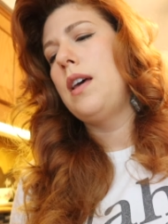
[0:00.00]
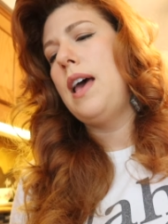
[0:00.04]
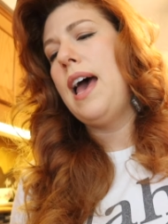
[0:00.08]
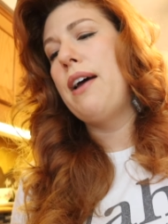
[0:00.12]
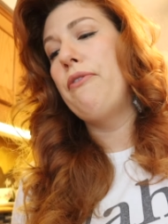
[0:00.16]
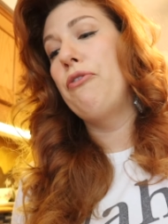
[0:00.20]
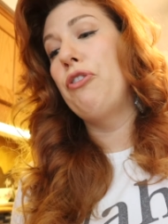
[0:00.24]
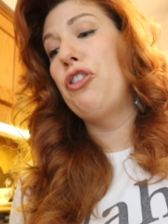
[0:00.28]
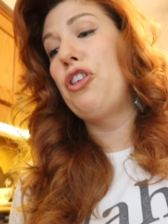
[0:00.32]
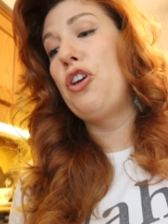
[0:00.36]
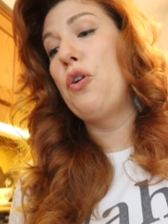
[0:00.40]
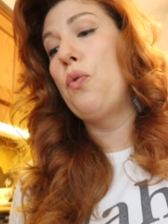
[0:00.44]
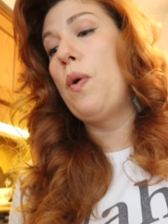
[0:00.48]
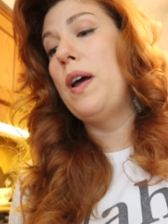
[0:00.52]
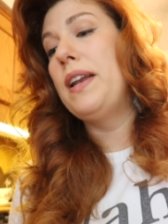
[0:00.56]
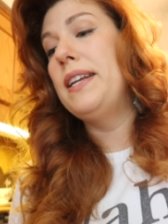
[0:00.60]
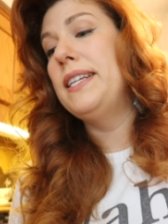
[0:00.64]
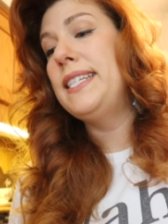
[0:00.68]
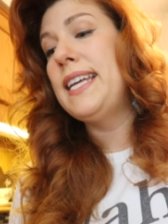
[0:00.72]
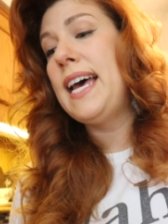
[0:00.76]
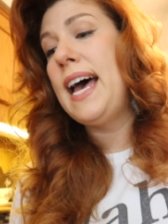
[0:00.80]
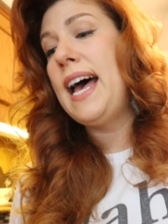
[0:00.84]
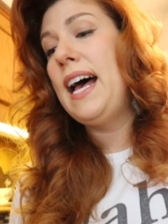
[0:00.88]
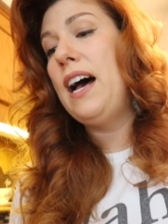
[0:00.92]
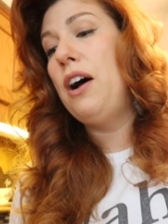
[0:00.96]
everything went
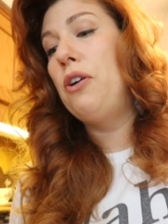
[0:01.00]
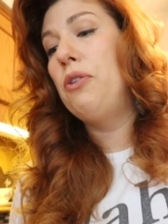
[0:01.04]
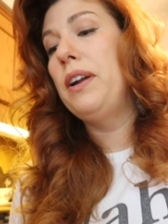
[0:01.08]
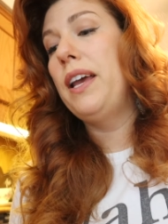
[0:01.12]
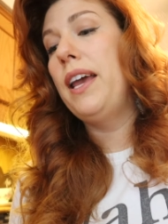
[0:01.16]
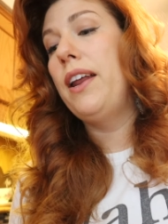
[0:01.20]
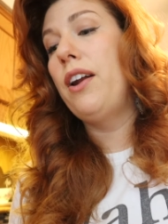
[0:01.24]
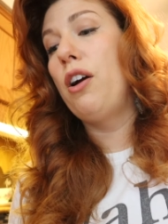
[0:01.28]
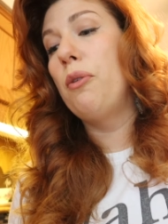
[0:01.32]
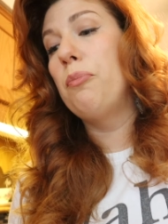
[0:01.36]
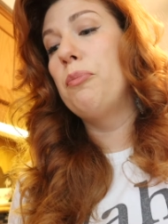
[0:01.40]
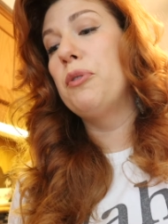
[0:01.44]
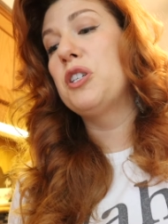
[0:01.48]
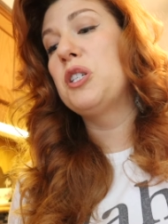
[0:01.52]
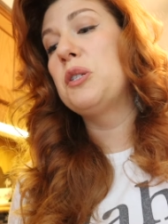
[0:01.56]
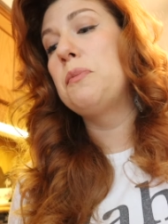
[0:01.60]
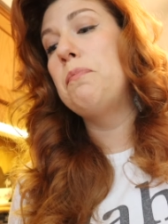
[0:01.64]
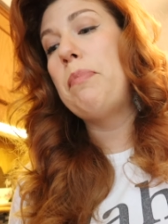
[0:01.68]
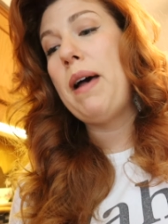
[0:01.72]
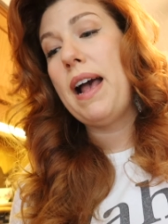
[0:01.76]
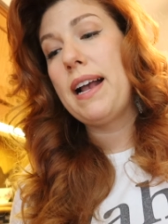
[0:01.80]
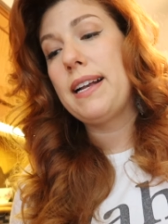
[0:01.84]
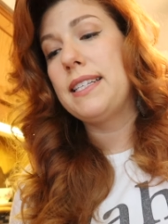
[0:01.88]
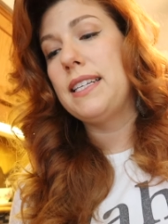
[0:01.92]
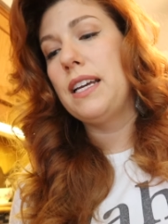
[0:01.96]
down in our
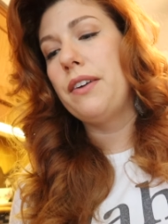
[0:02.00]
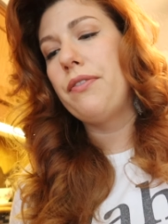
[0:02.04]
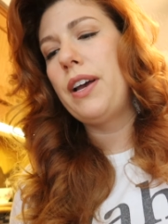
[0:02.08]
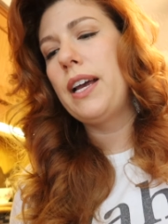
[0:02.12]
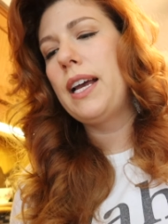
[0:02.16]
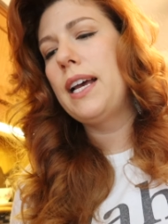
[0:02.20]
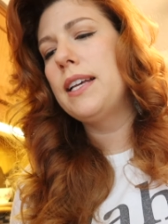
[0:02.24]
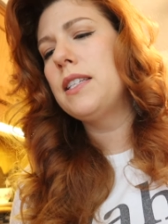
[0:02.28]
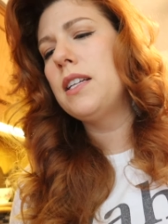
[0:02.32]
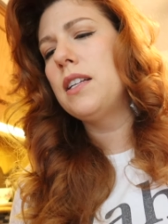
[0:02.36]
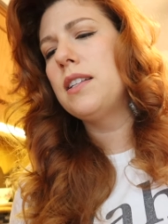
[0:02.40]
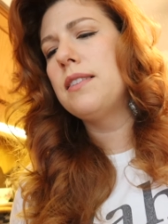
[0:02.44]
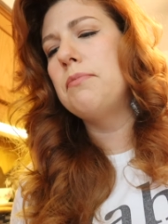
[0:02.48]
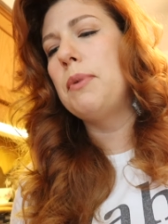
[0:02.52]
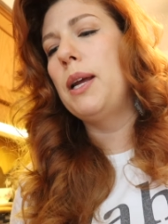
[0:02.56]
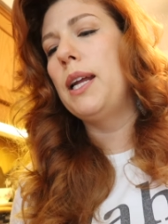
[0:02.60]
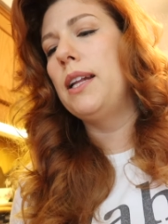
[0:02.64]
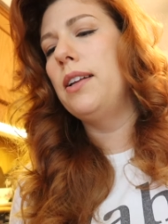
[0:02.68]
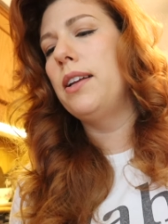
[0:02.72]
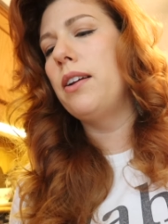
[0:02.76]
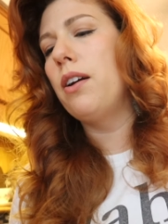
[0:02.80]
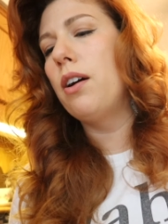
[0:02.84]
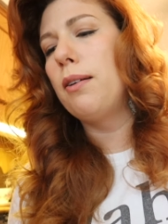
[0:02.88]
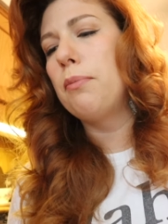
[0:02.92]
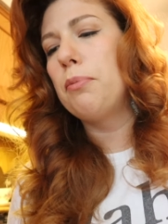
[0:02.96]
perspective. I guess it's
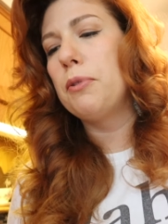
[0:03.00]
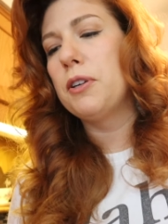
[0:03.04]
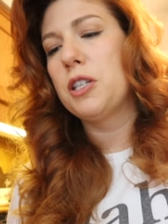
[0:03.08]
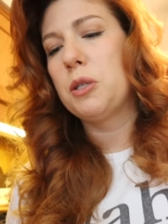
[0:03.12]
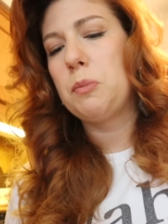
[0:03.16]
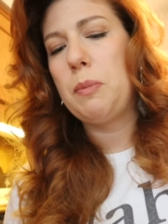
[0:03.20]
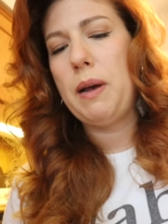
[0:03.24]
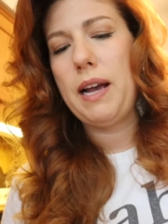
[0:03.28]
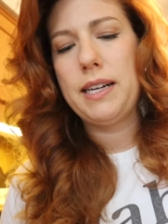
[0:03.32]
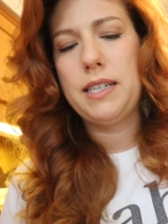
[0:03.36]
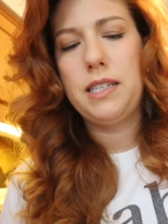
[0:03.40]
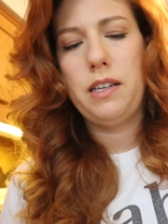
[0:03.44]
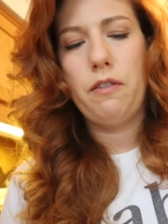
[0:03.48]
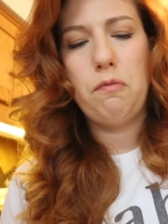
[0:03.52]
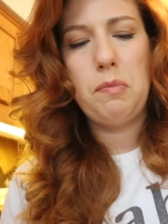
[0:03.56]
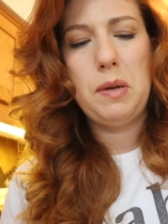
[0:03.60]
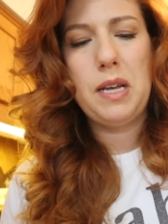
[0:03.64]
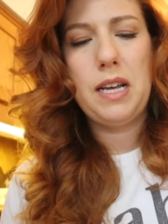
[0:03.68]
mainly our perspective